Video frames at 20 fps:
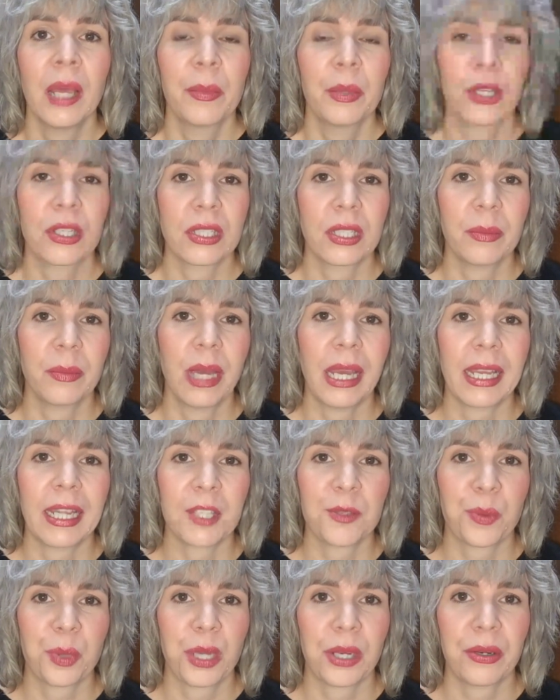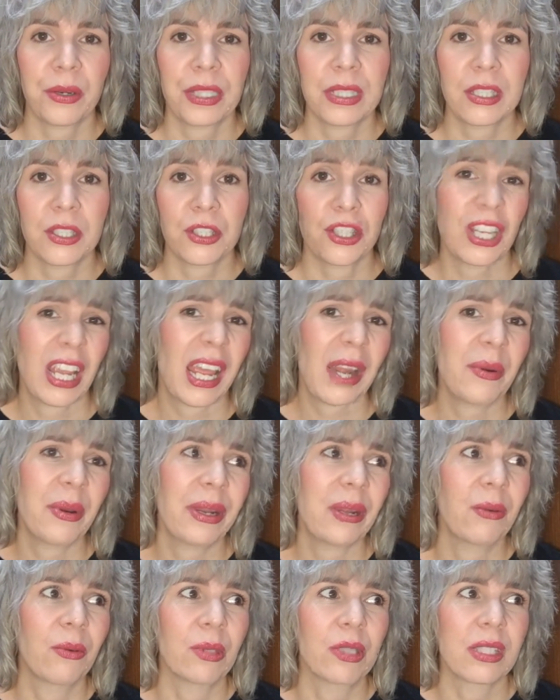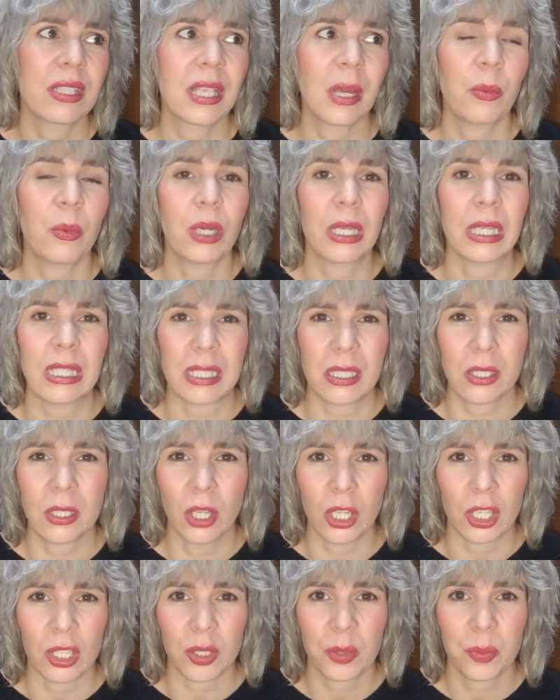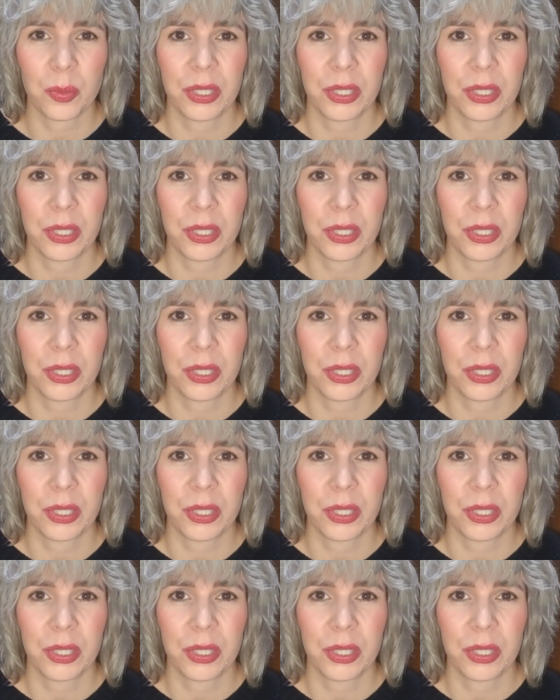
because in my experience sharing with someone is not